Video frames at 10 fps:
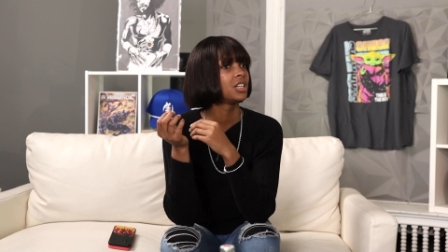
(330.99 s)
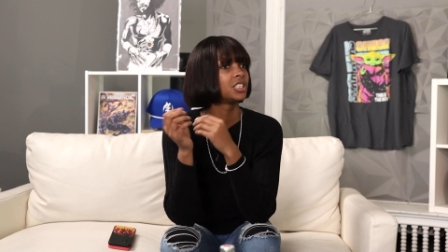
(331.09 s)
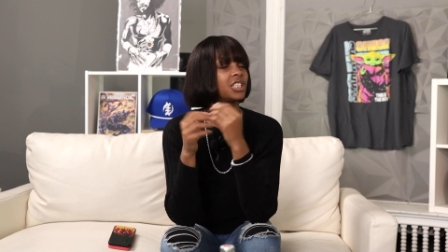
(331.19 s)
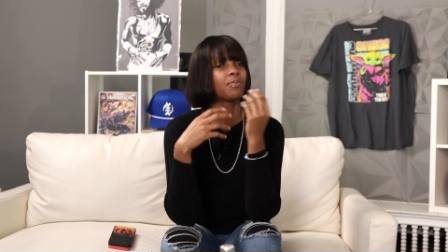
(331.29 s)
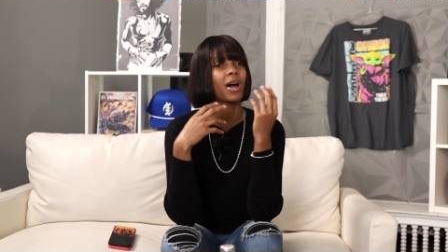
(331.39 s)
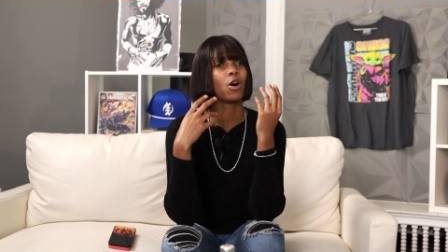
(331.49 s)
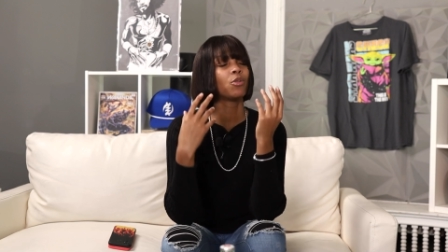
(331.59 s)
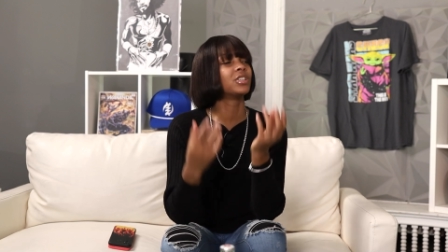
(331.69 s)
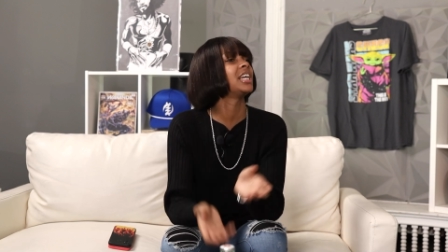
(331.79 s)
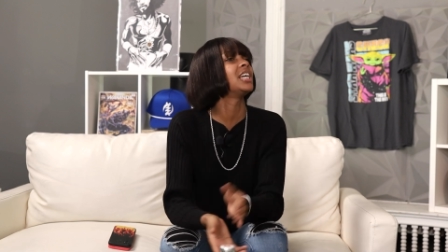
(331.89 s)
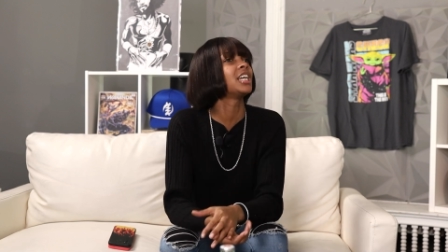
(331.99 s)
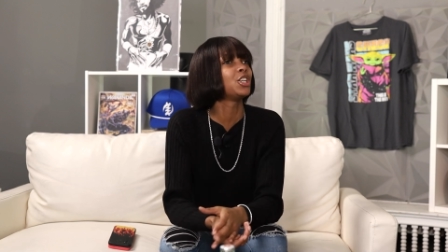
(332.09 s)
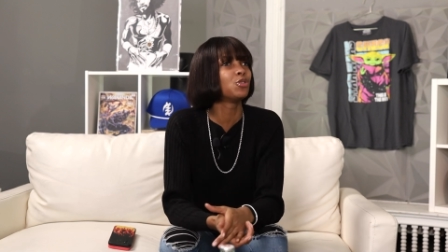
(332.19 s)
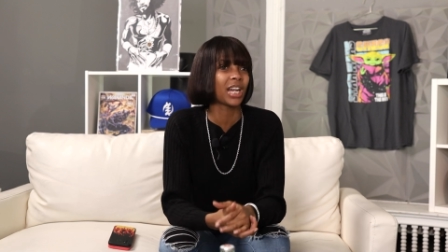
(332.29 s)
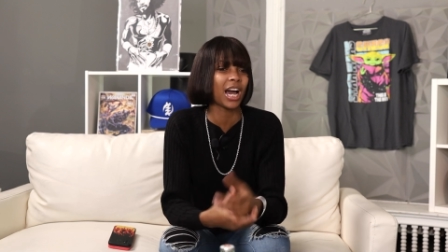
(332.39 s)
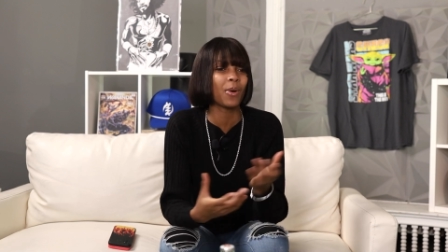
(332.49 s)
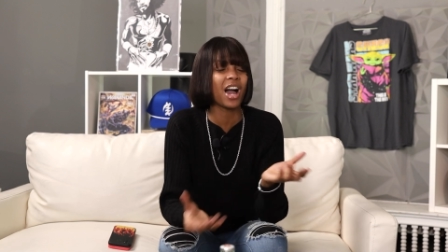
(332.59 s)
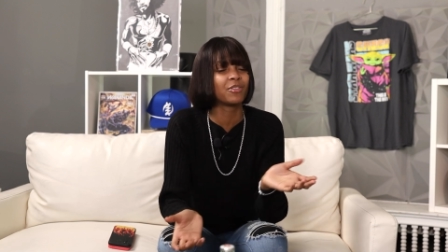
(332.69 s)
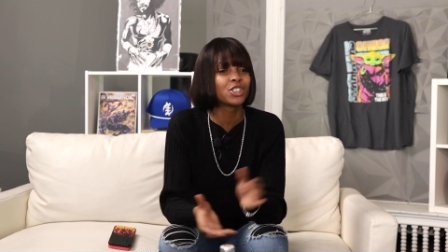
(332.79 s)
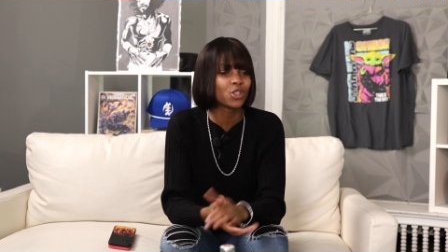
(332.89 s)
Just by overthinking, you know, like I would
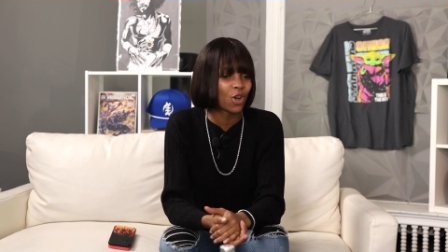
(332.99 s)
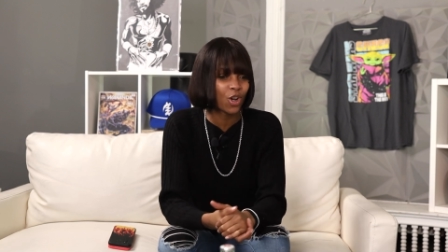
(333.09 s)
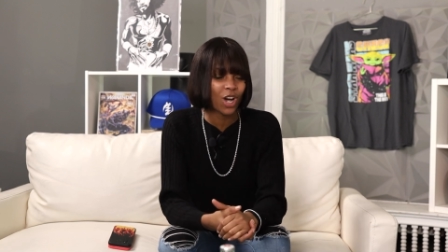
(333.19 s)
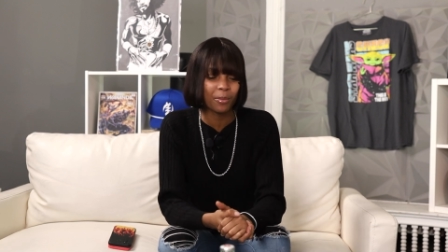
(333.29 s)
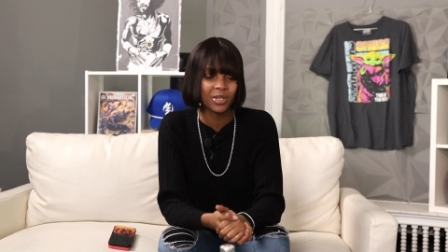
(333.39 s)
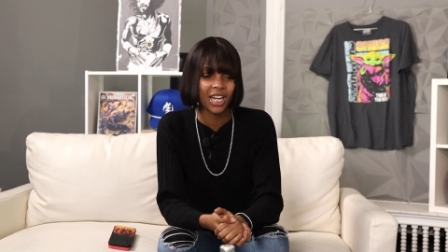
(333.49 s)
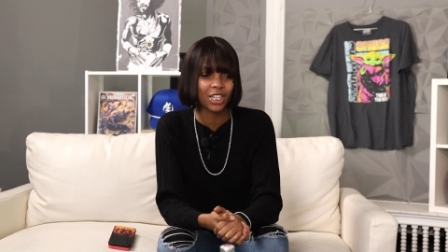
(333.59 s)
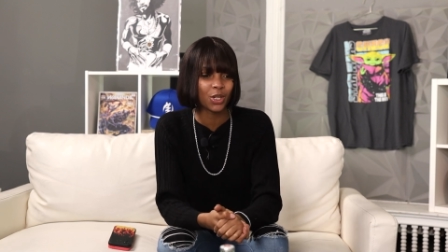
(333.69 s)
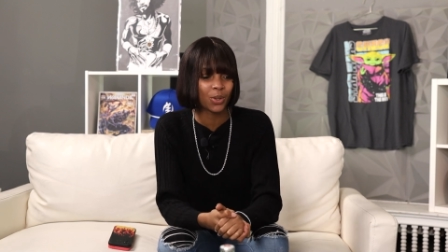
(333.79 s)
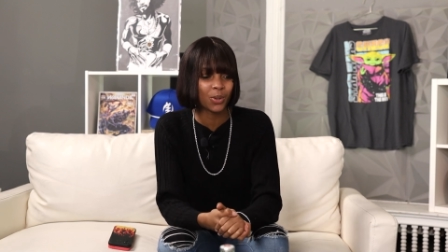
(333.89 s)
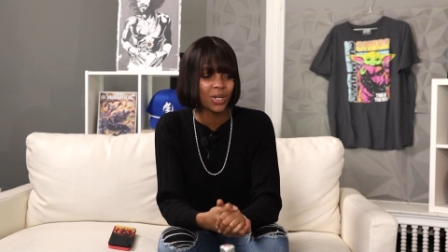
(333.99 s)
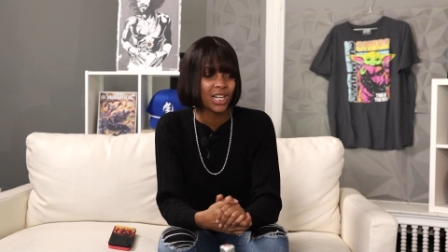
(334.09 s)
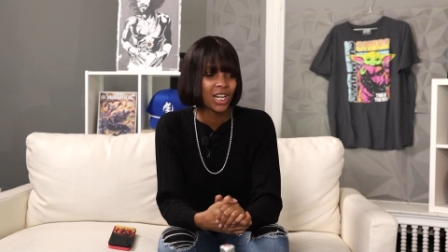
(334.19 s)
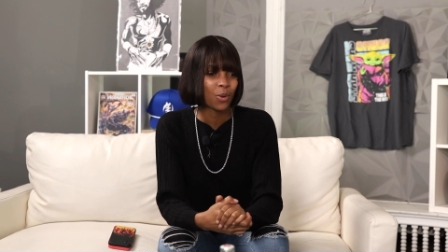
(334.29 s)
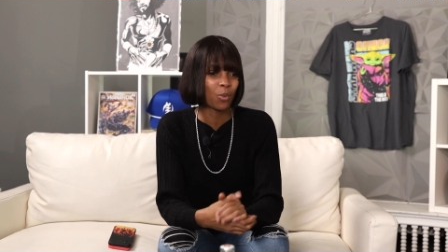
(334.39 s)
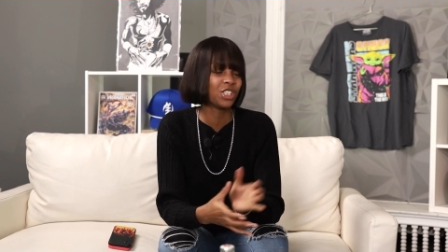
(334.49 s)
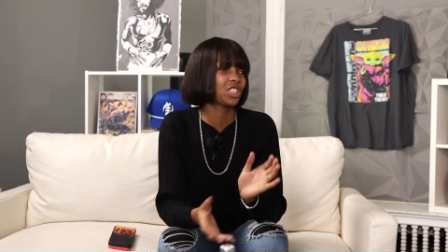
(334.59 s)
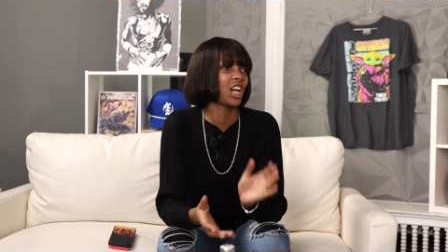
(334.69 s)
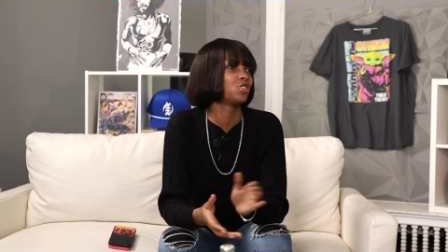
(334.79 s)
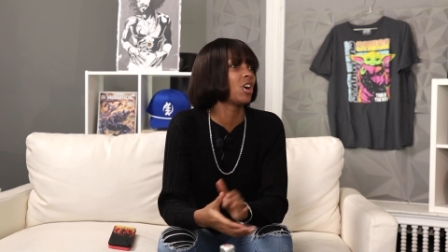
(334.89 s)
have a song, I'd be like, yo, when
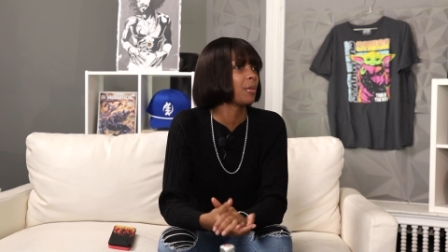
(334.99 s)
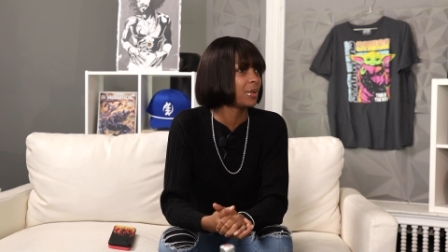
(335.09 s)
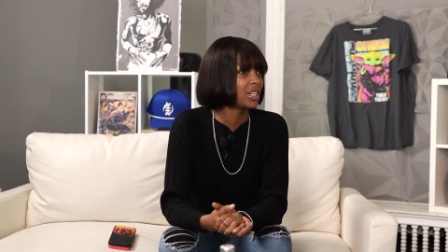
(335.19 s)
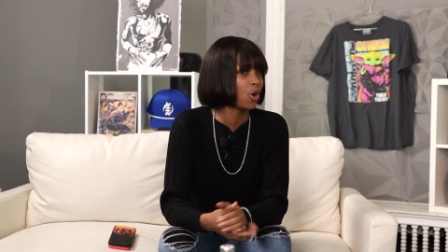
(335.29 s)
should I drop it?